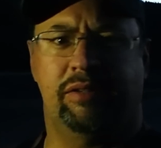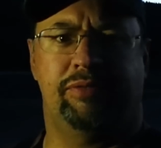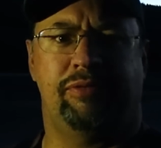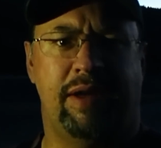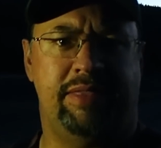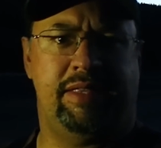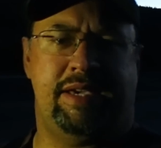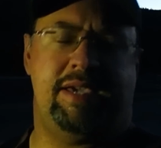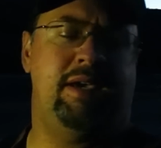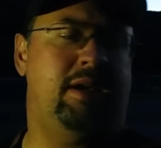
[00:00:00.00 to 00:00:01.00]

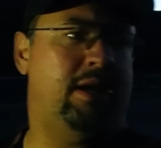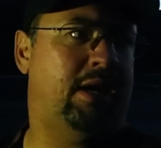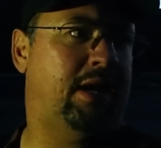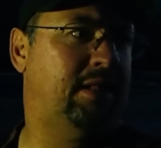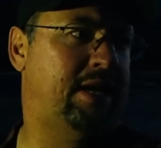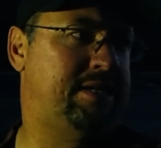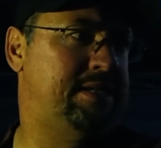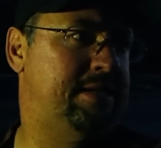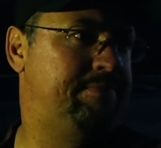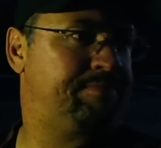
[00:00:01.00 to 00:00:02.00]
friendly. I liked
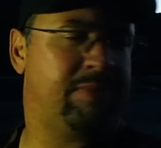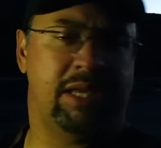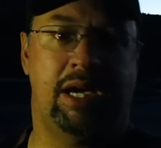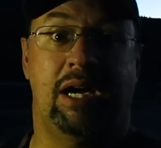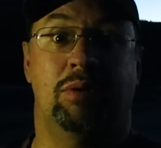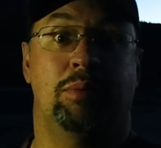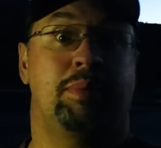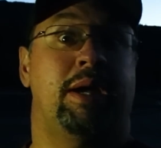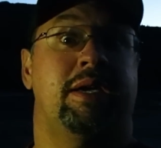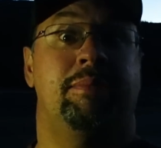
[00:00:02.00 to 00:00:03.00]
it. We'll
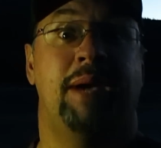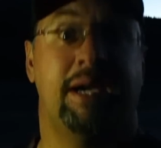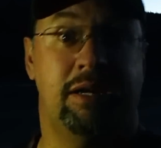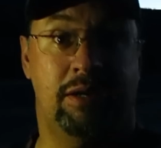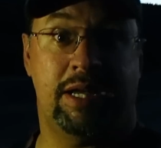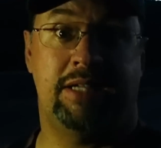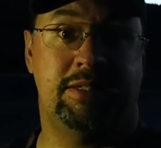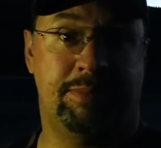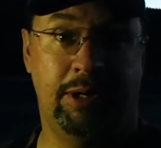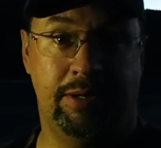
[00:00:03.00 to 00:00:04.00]
probably come back here again
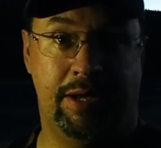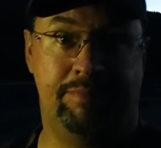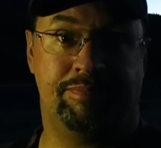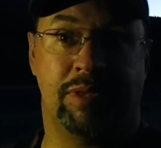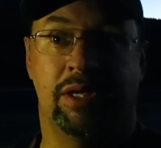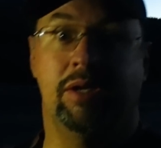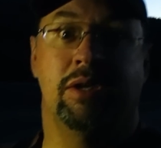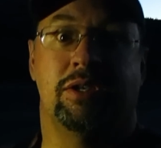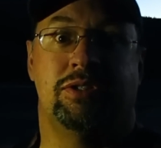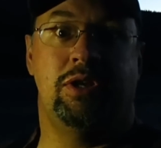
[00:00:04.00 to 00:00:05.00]
tomorrow night.
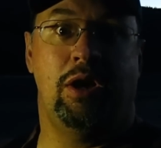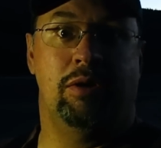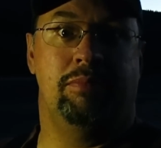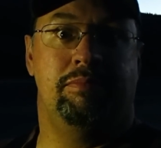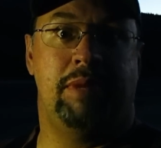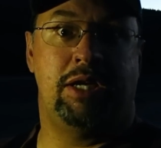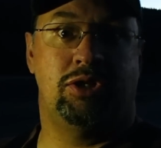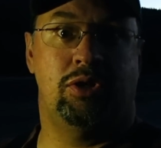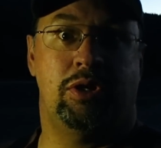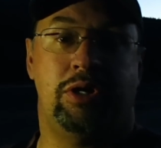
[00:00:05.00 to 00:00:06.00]
So make
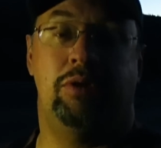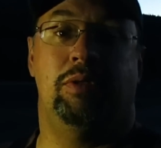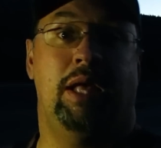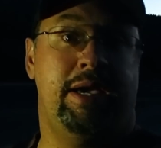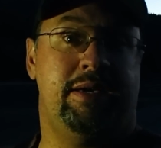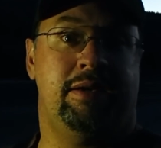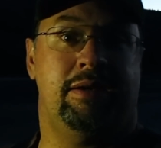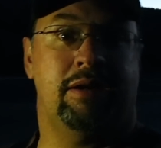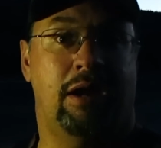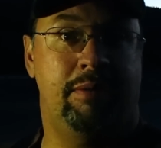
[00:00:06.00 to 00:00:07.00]
sure you like,
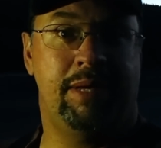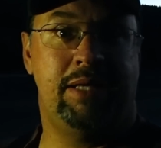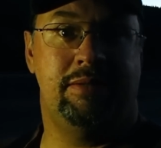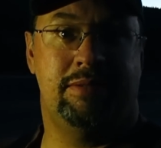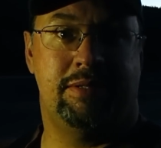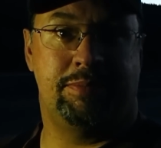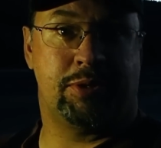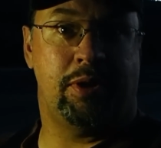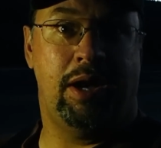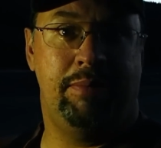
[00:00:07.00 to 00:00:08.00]
comment,
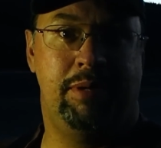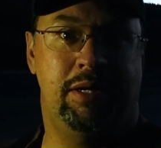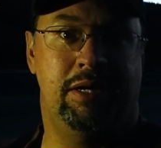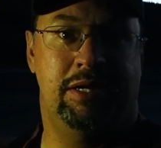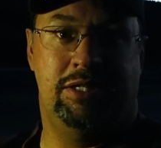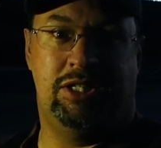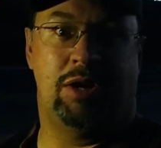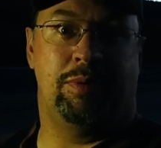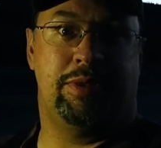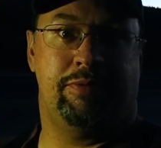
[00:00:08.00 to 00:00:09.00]
subscribe,
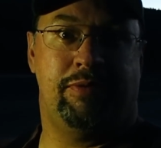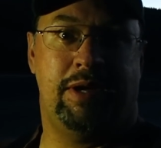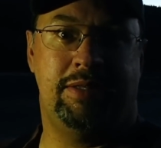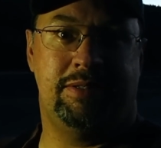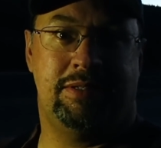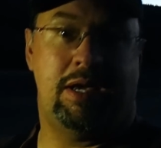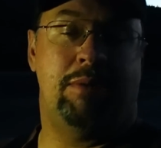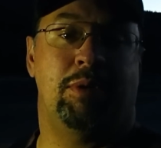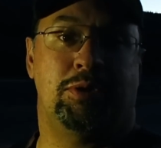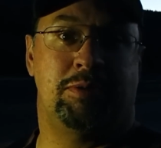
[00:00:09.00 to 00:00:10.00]
share with your friends,
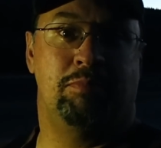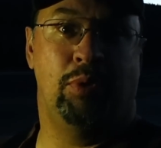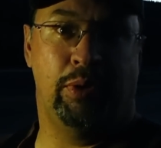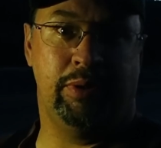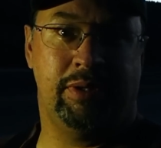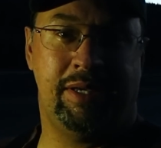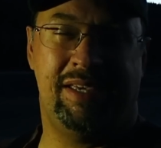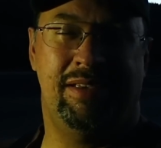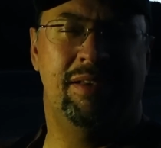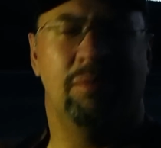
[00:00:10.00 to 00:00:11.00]
and most importantly,
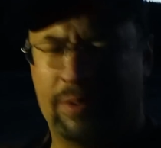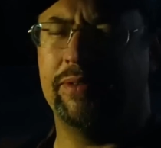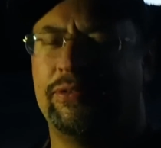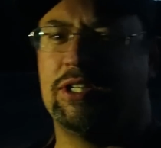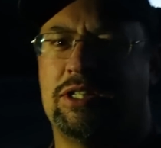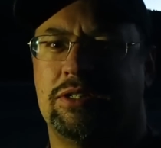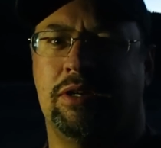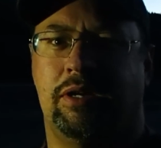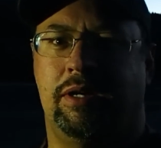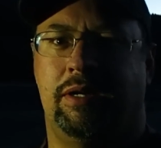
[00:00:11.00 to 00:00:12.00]
when the fishing's
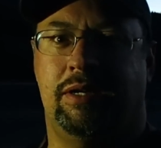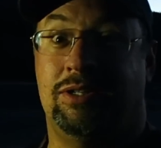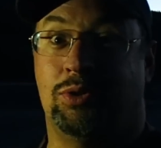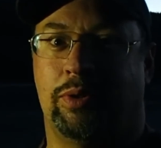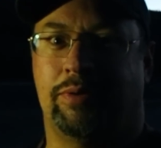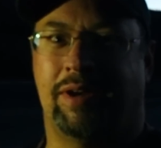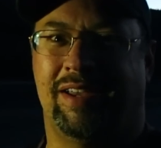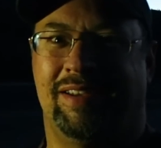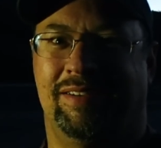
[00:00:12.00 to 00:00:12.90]
good, enjoy the ride.